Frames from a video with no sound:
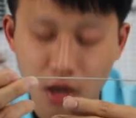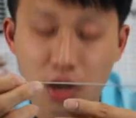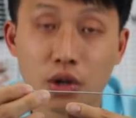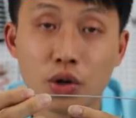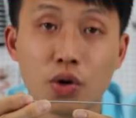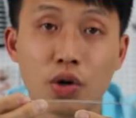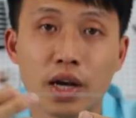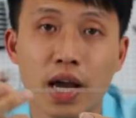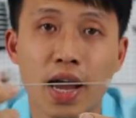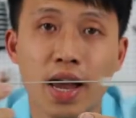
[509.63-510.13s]

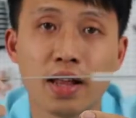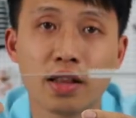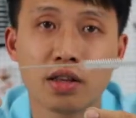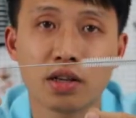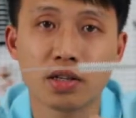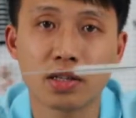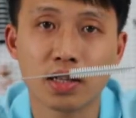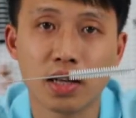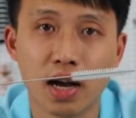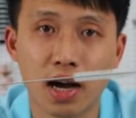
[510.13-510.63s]
You can
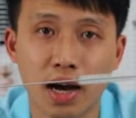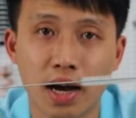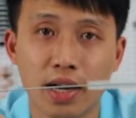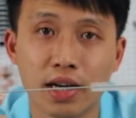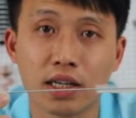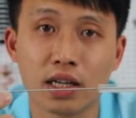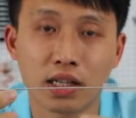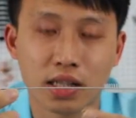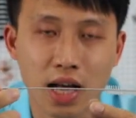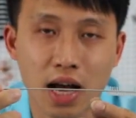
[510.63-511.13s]
decide
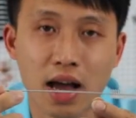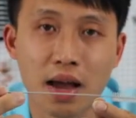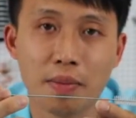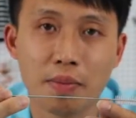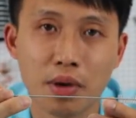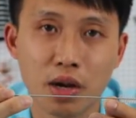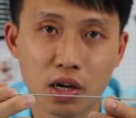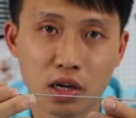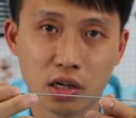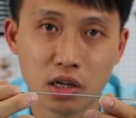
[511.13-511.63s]
the
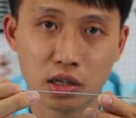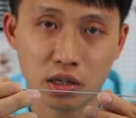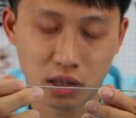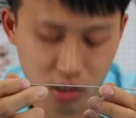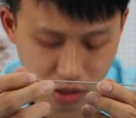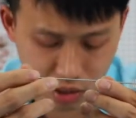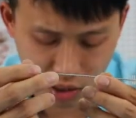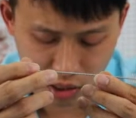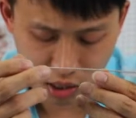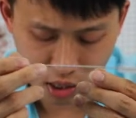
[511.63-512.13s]
diameter
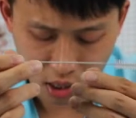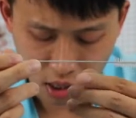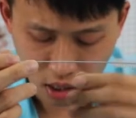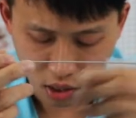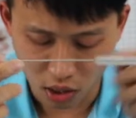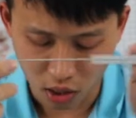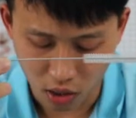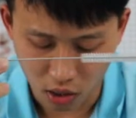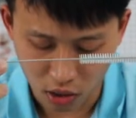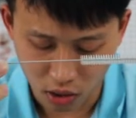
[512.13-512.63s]

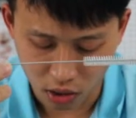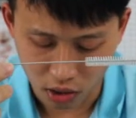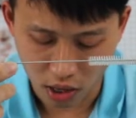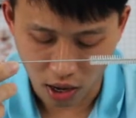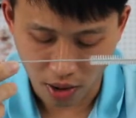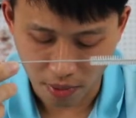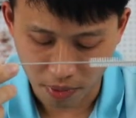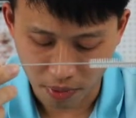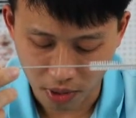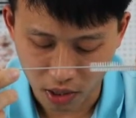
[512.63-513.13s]

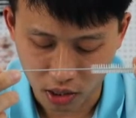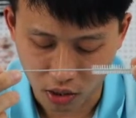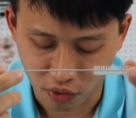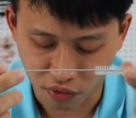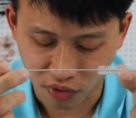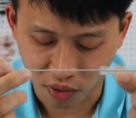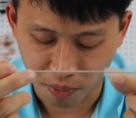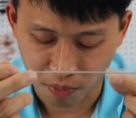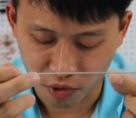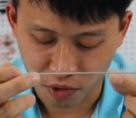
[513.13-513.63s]
of
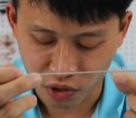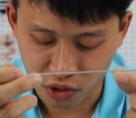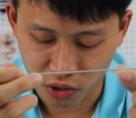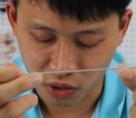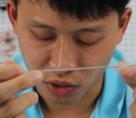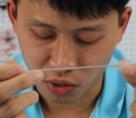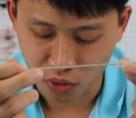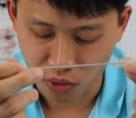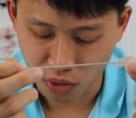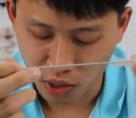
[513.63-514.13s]
the
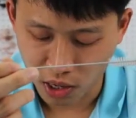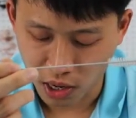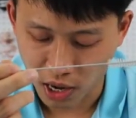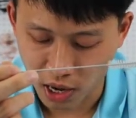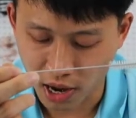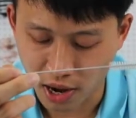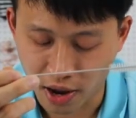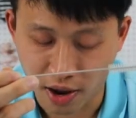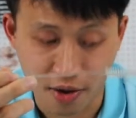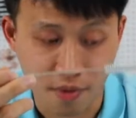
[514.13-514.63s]
bristle,
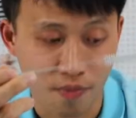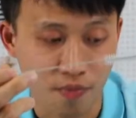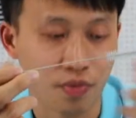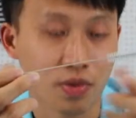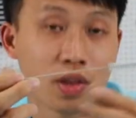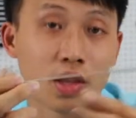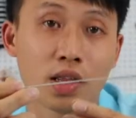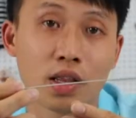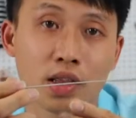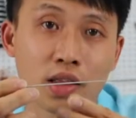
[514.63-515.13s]
and
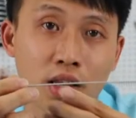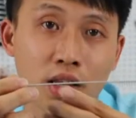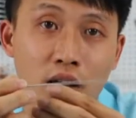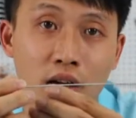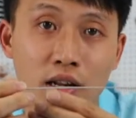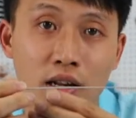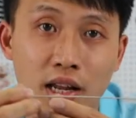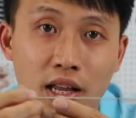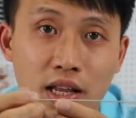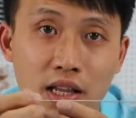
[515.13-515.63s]

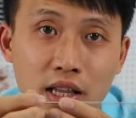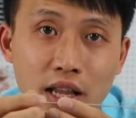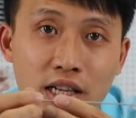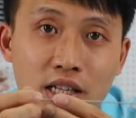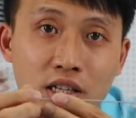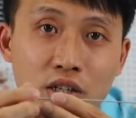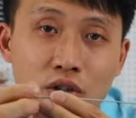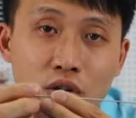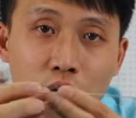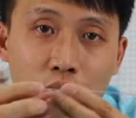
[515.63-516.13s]

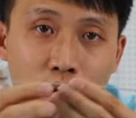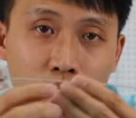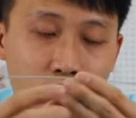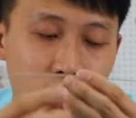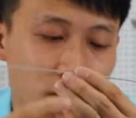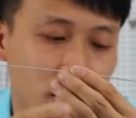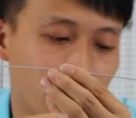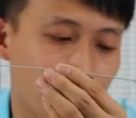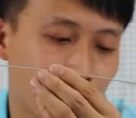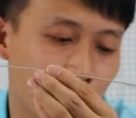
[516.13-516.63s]
let's show you
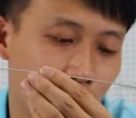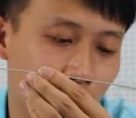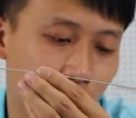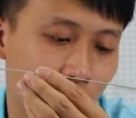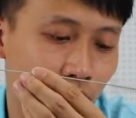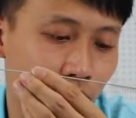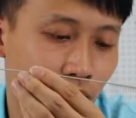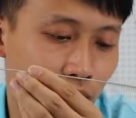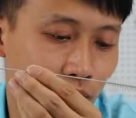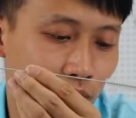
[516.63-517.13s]

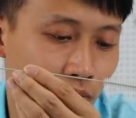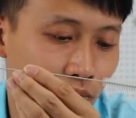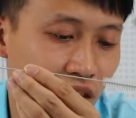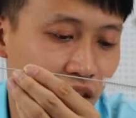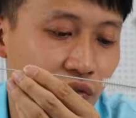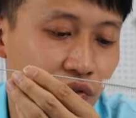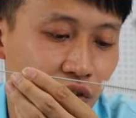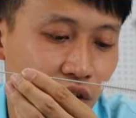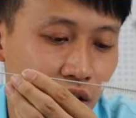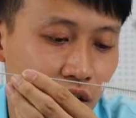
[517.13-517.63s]
some
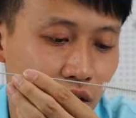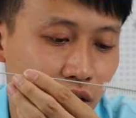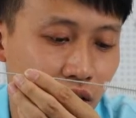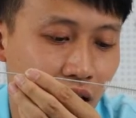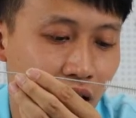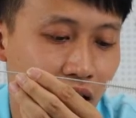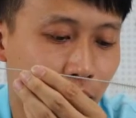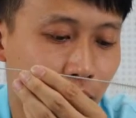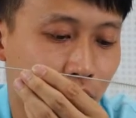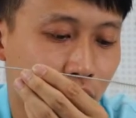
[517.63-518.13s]
different
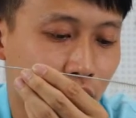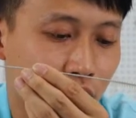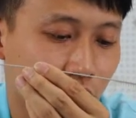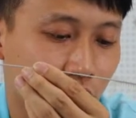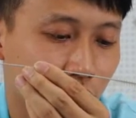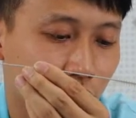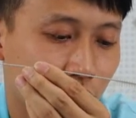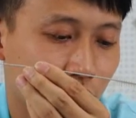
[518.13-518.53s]
diameter.